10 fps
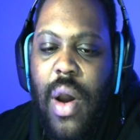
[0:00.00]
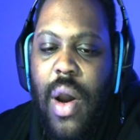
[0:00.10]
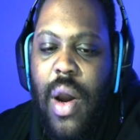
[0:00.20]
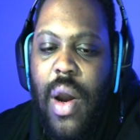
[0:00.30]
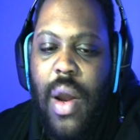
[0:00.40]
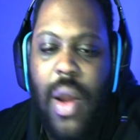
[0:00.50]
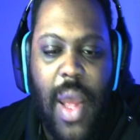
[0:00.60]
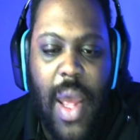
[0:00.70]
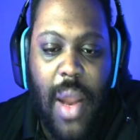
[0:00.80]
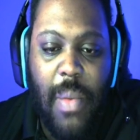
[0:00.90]
uh,
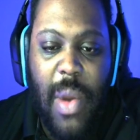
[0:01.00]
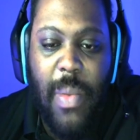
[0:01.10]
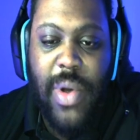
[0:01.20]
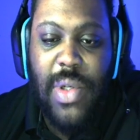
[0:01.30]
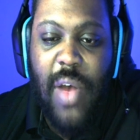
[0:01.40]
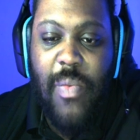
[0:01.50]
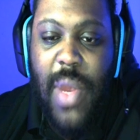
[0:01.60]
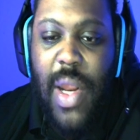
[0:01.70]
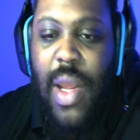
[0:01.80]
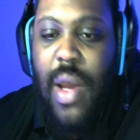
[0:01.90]
and members of
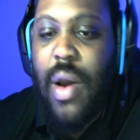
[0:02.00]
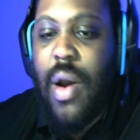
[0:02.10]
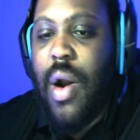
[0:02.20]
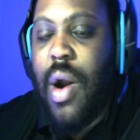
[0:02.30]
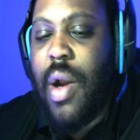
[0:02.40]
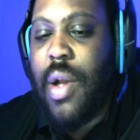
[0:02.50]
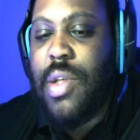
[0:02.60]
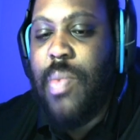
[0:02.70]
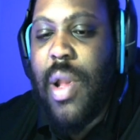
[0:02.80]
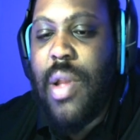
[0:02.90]
media are
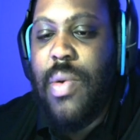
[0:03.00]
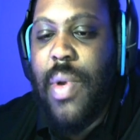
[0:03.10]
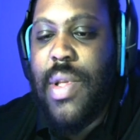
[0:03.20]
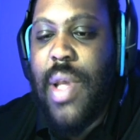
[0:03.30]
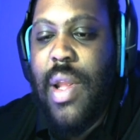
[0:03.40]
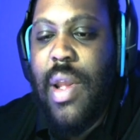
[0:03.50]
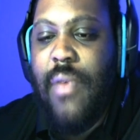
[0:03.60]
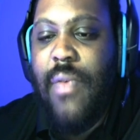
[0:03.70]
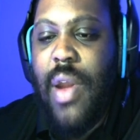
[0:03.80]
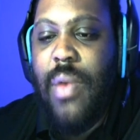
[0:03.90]
expected to attend the
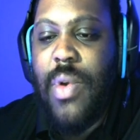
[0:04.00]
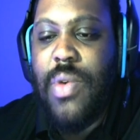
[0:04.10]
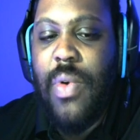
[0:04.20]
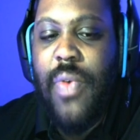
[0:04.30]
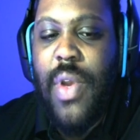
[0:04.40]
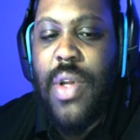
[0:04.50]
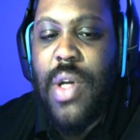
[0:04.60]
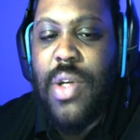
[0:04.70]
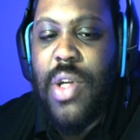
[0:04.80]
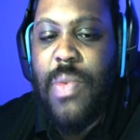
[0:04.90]
event, which will
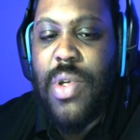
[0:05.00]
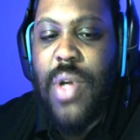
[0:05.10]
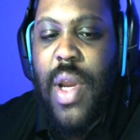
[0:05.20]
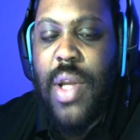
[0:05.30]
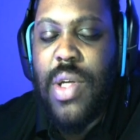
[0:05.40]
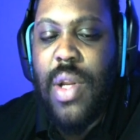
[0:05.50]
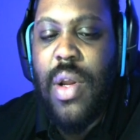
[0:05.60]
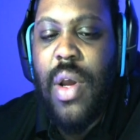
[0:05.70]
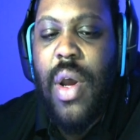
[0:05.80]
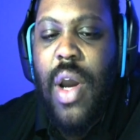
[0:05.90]
feature a demonstration
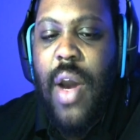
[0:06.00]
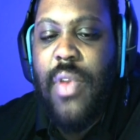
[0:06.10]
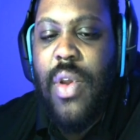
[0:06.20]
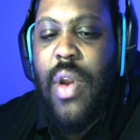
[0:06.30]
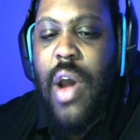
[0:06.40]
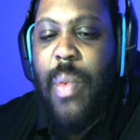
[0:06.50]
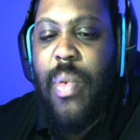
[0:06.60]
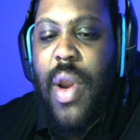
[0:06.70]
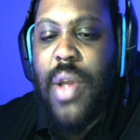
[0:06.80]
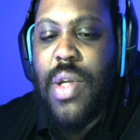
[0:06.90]
of the unit
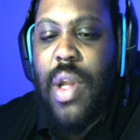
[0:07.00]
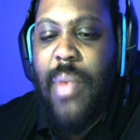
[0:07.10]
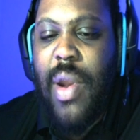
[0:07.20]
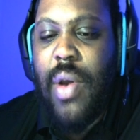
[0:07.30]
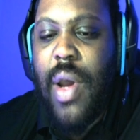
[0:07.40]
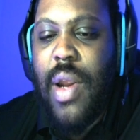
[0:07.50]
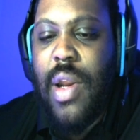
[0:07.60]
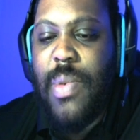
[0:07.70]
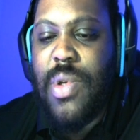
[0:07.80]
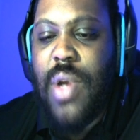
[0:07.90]
operation, a metal-cutting
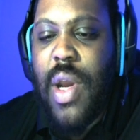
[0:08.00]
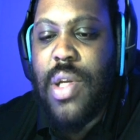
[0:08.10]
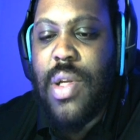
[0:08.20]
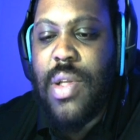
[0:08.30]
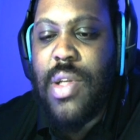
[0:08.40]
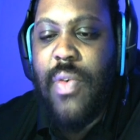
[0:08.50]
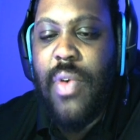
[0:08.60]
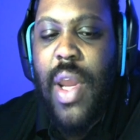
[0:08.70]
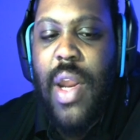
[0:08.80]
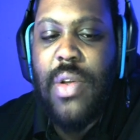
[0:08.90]
demonstration, and
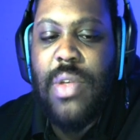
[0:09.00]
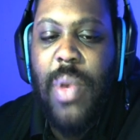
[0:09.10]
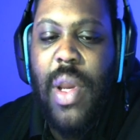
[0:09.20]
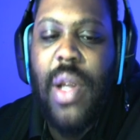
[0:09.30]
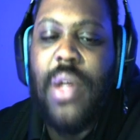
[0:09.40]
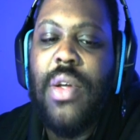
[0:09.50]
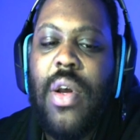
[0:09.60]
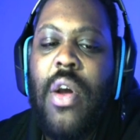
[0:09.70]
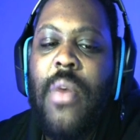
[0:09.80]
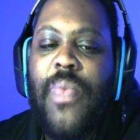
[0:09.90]
several keynote speakers.
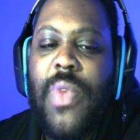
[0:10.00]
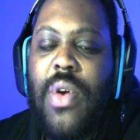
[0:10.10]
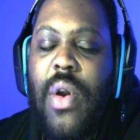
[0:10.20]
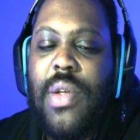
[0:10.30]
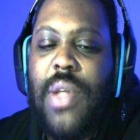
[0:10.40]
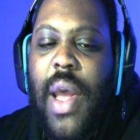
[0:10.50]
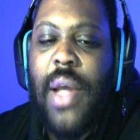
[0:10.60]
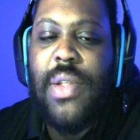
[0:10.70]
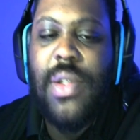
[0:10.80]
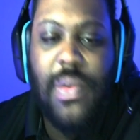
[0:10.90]
Taronis
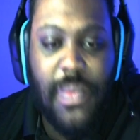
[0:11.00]
ex